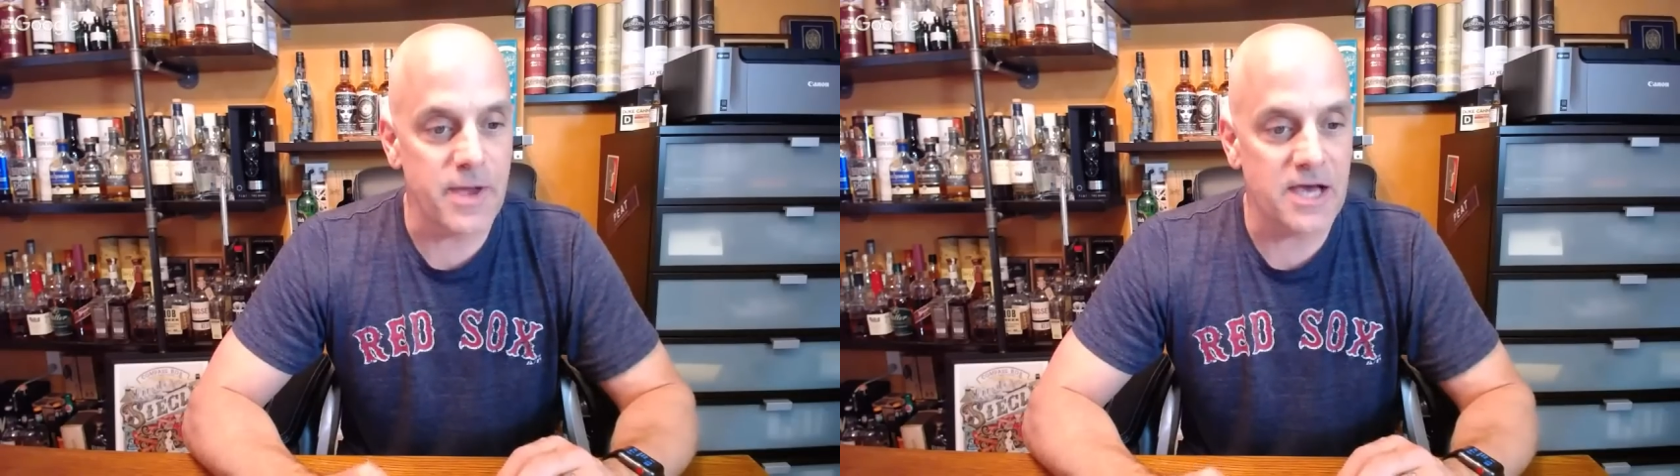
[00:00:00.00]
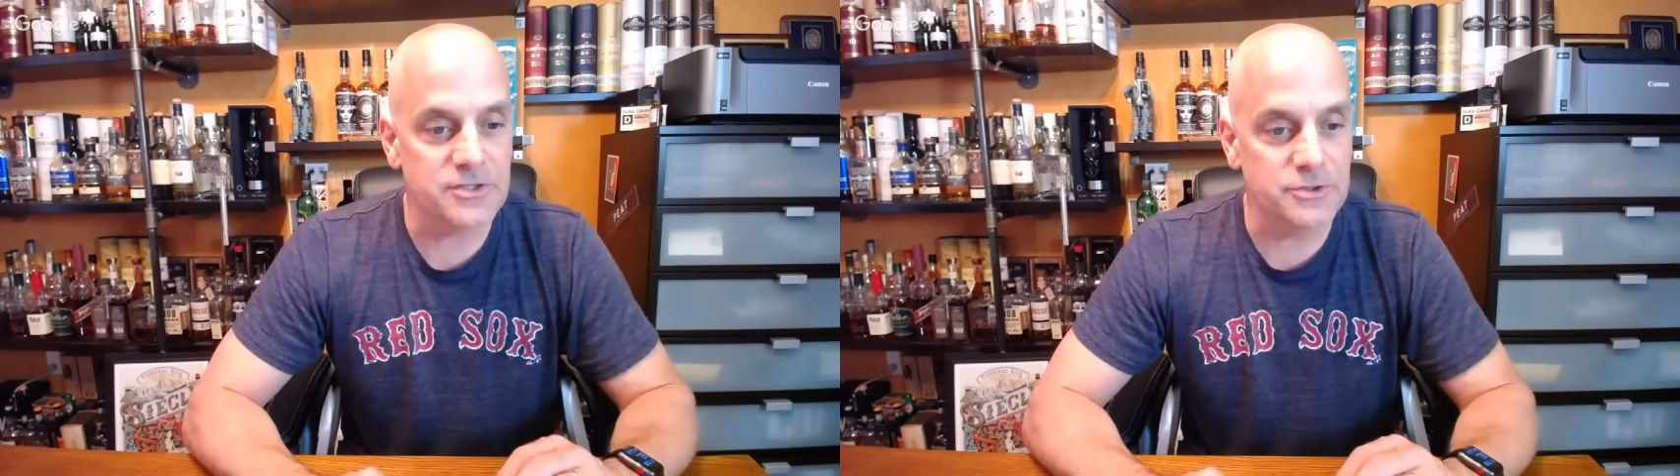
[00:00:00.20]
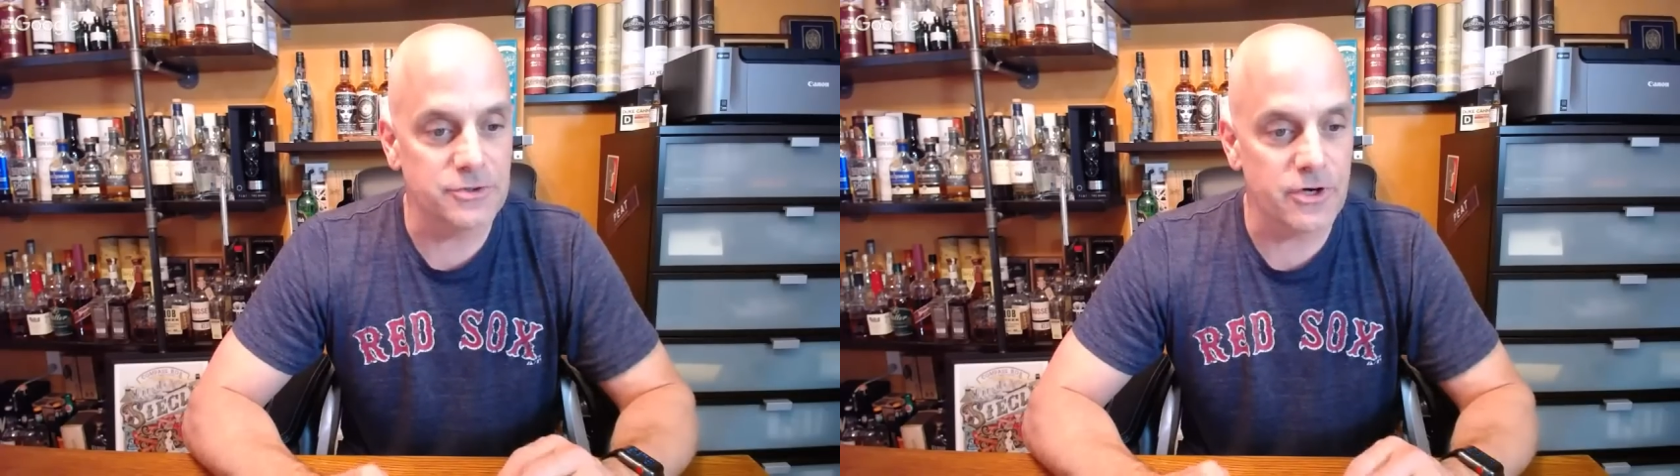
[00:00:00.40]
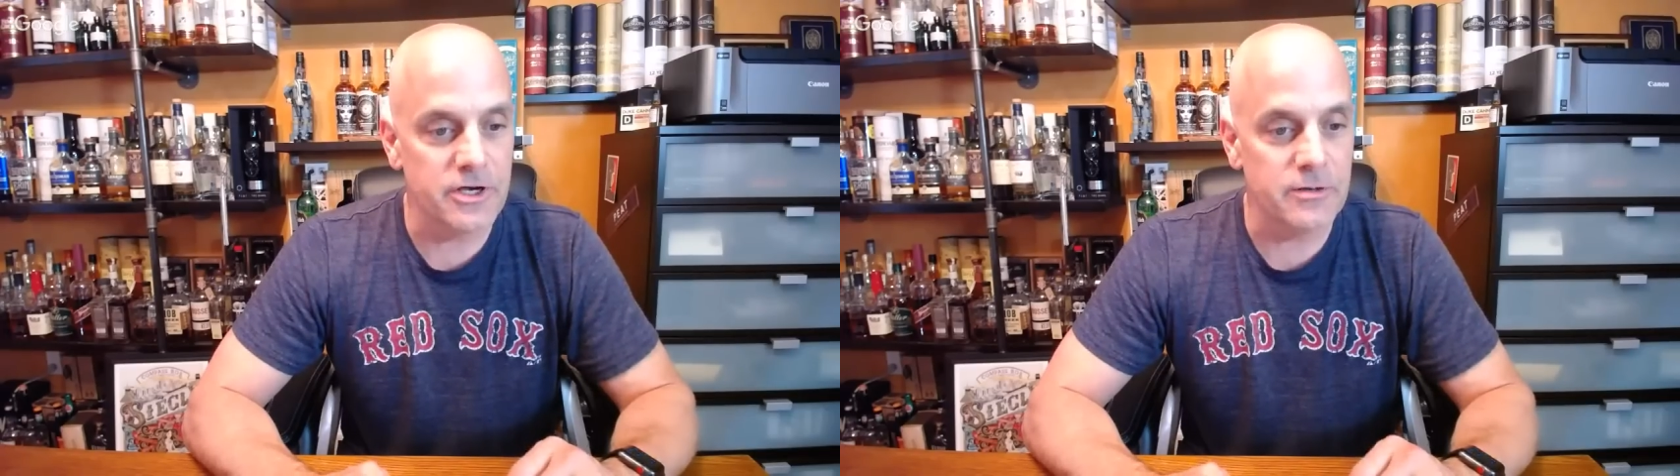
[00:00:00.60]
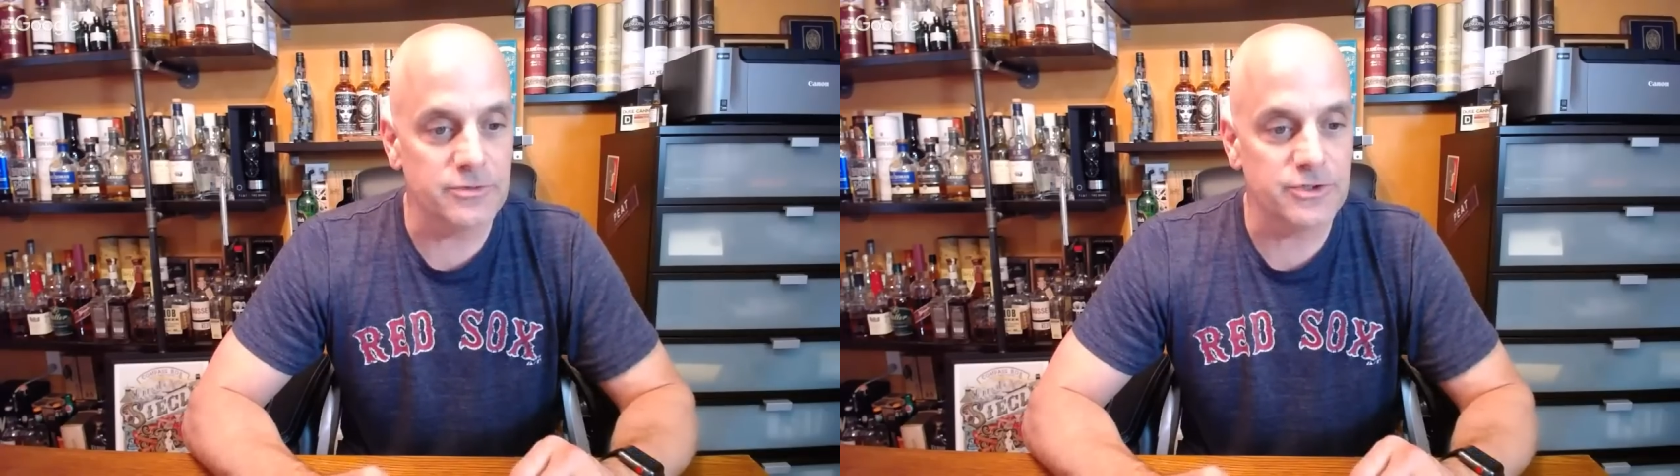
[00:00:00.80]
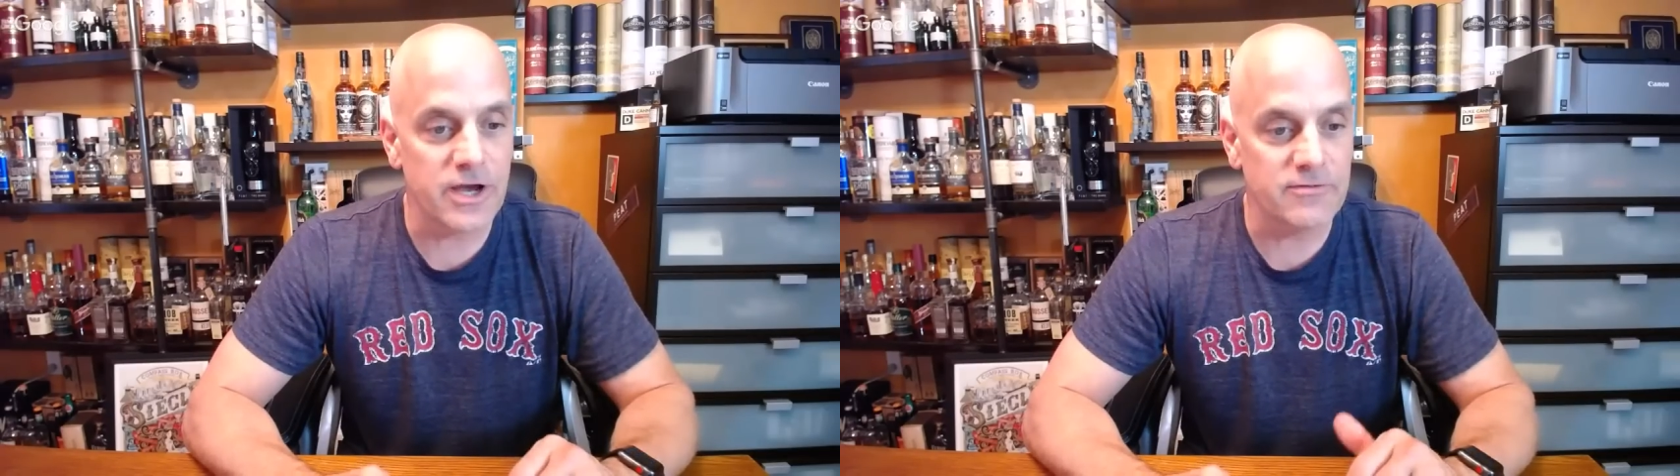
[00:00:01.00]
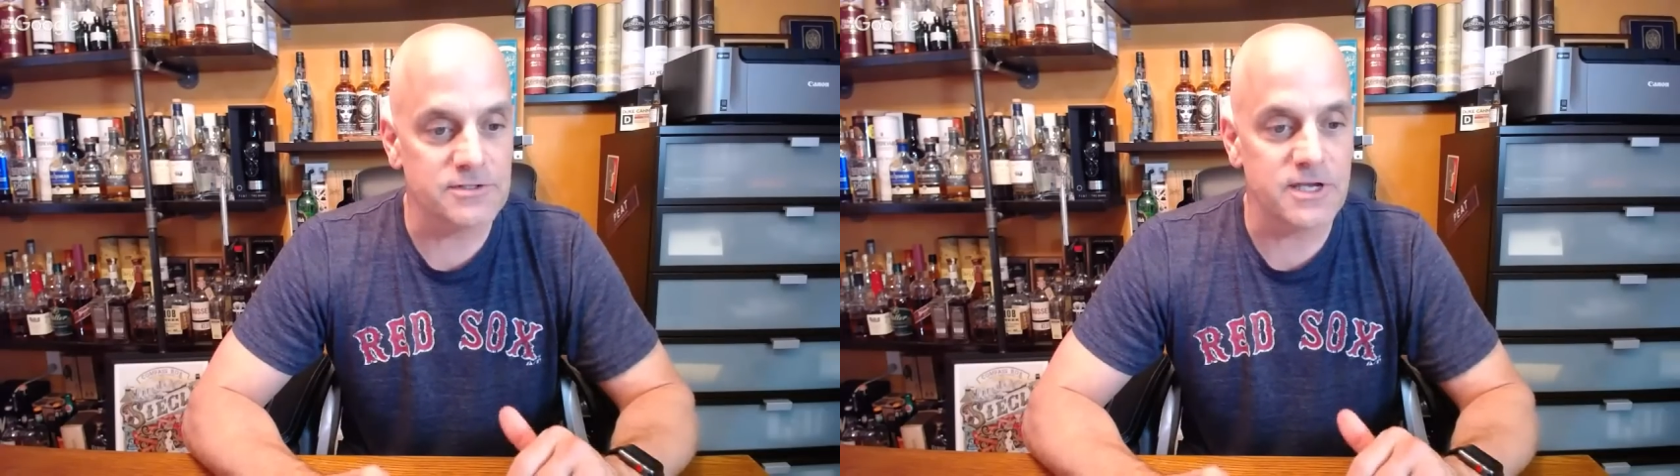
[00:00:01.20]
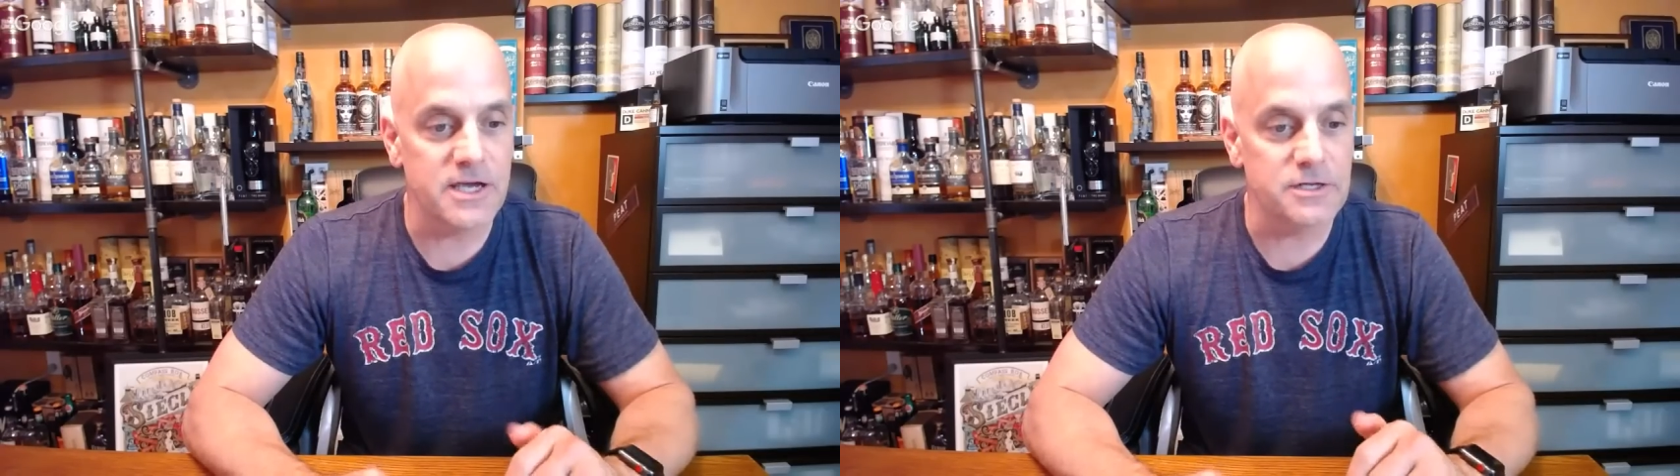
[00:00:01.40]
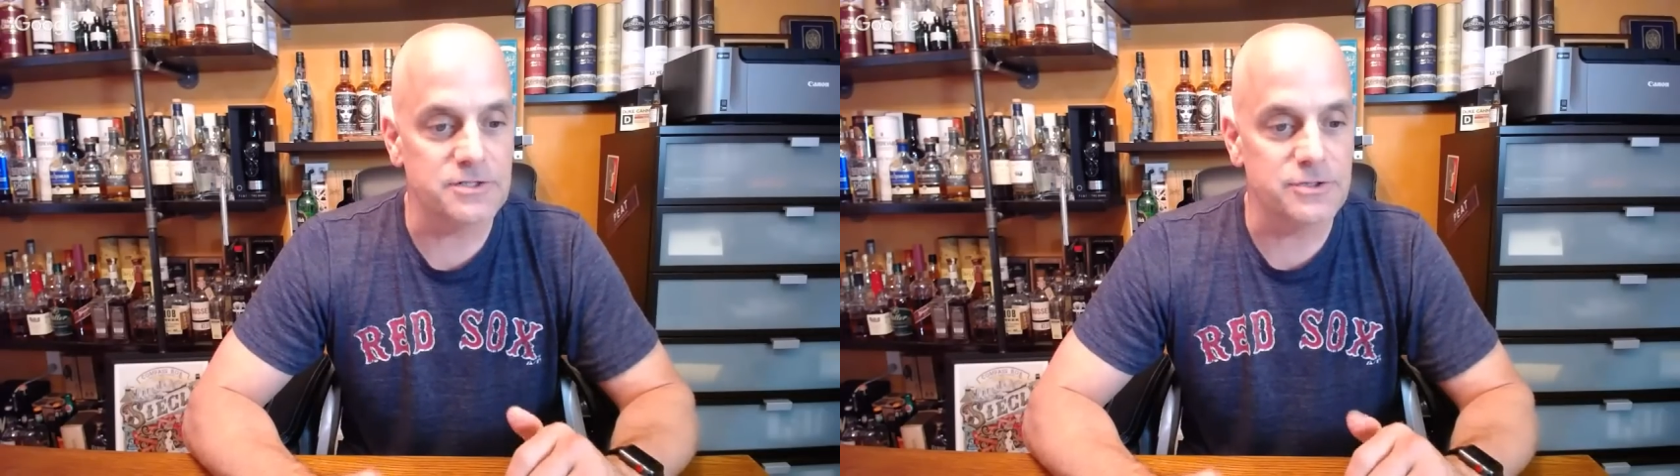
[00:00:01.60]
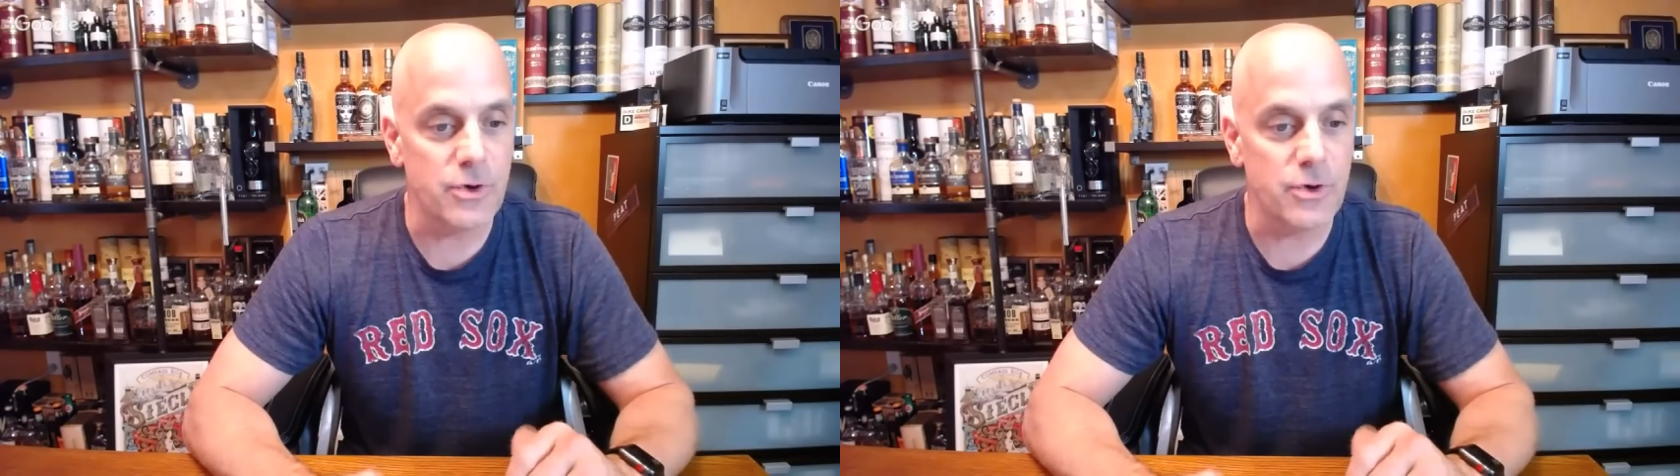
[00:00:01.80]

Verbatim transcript: and Drum, Travis H.,